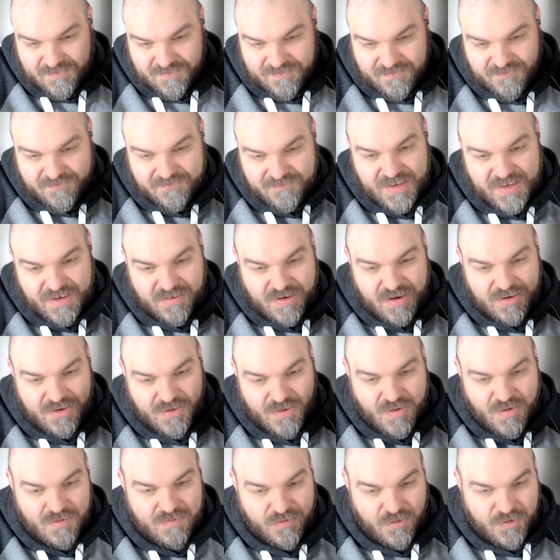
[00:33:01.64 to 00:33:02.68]
figure out
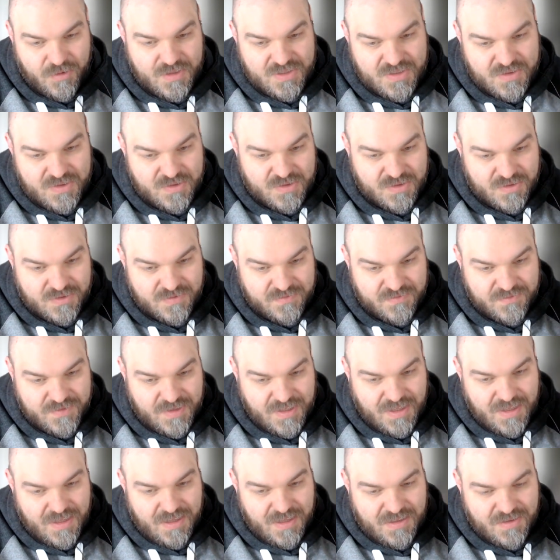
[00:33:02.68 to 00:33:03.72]
your own voice,
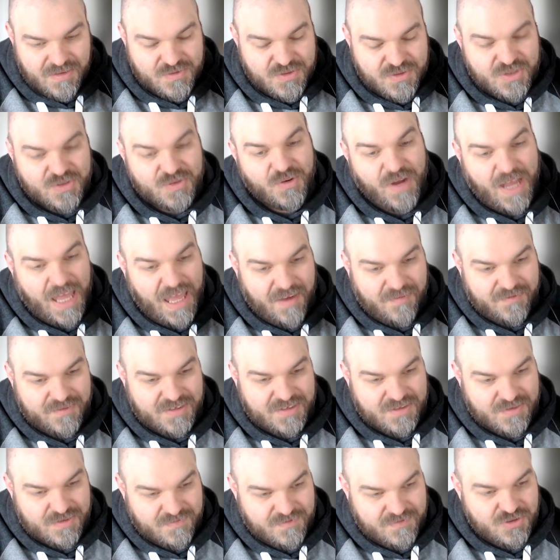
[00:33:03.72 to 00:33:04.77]
you do have to
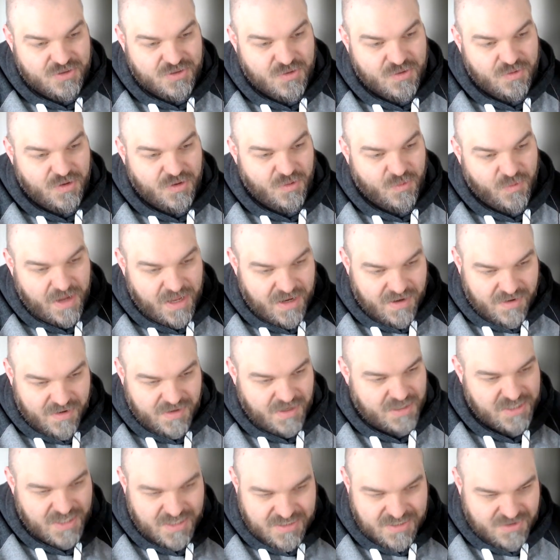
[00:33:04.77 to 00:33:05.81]
sort of chew your way or
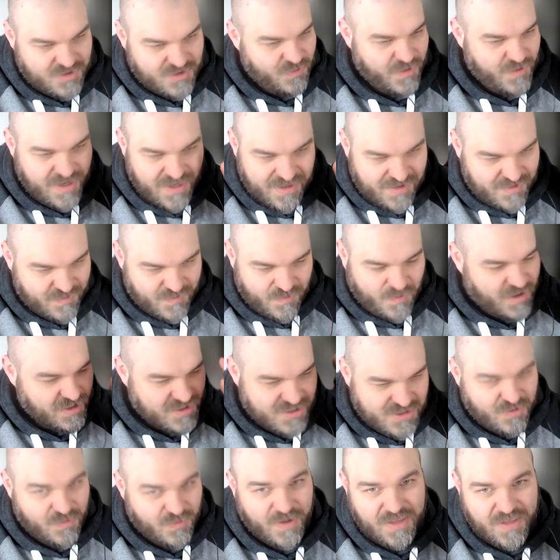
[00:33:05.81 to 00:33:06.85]
digest your way or
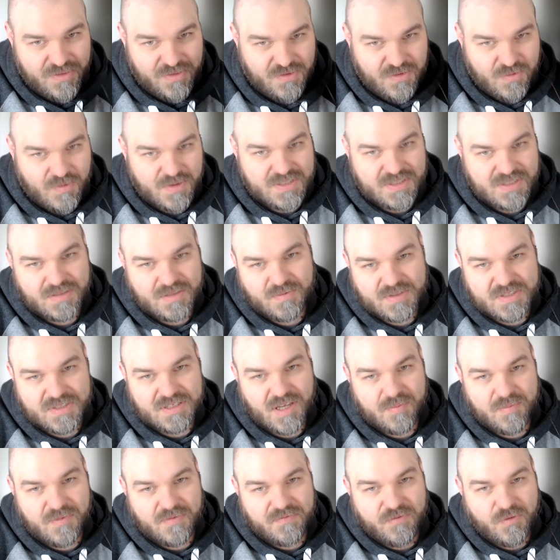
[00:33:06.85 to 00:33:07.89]
watch your way through what's
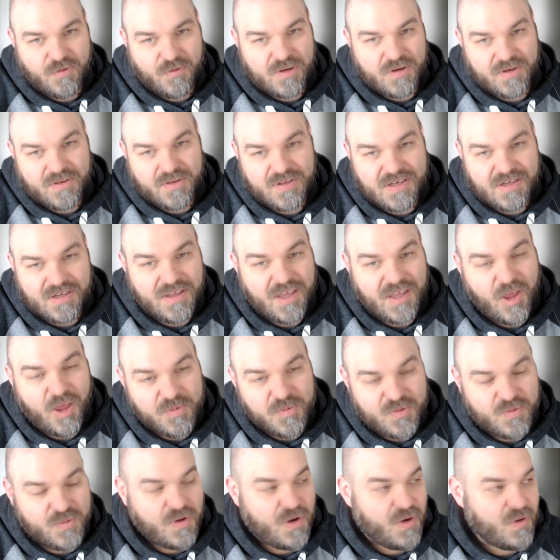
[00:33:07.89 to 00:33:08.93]
come before. It'll
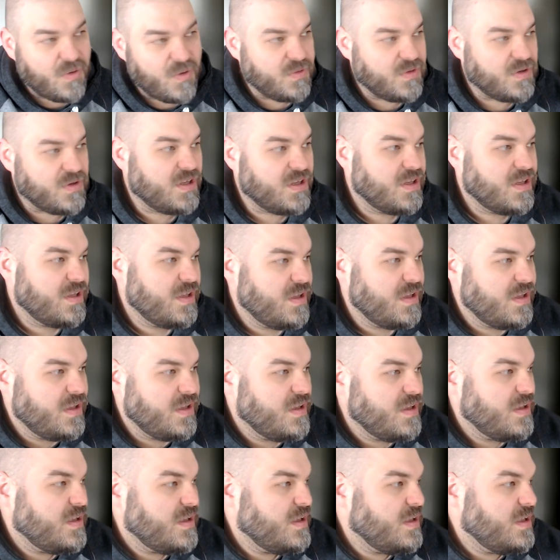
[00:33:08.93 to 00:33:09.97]
help you hone
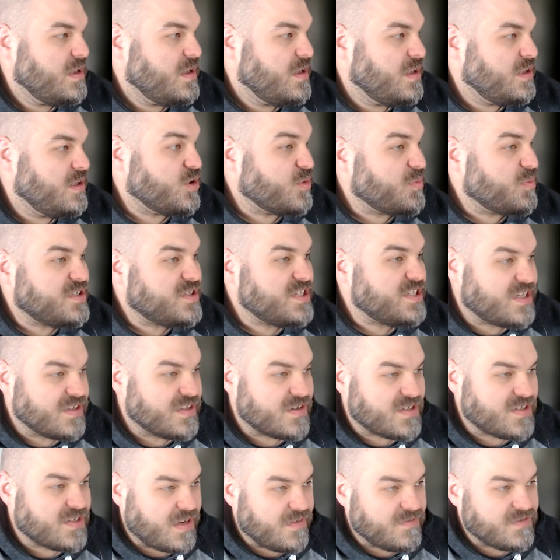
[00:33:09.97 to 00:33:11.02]
your
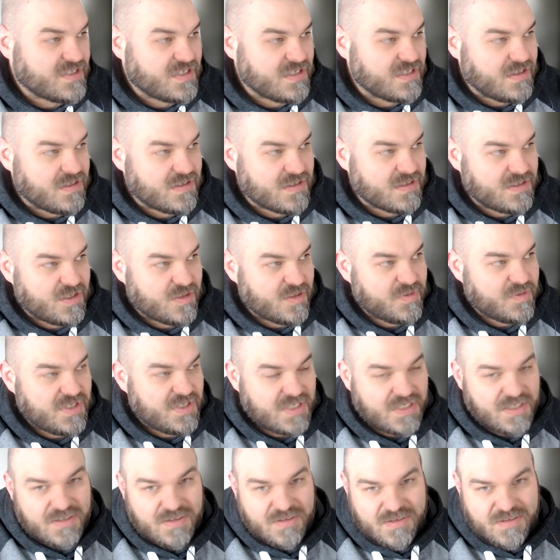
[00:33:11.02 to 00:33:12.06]
particular set of skills and your
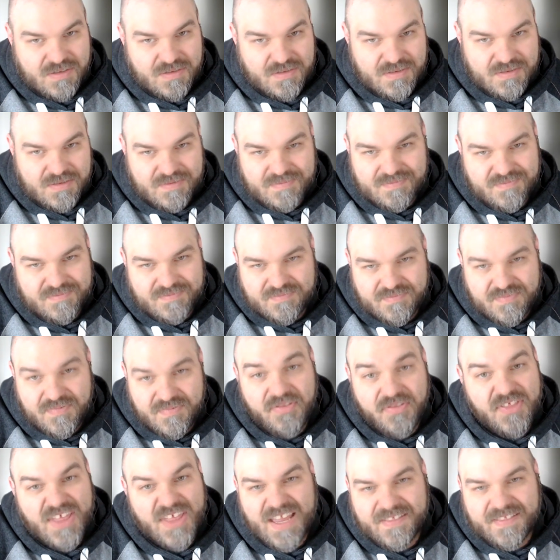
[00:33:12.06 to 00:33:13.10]
particular
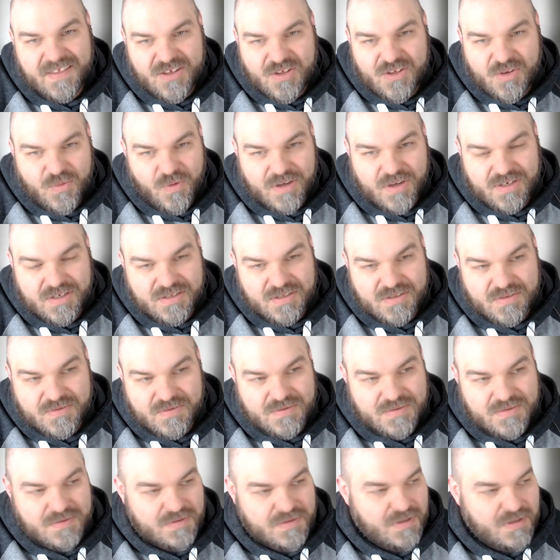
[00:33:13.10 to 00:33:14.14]
thing that you want to do.
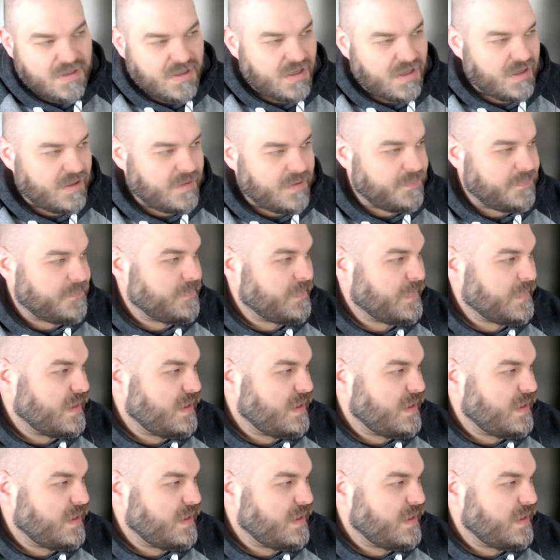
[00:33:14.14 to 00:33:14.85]
And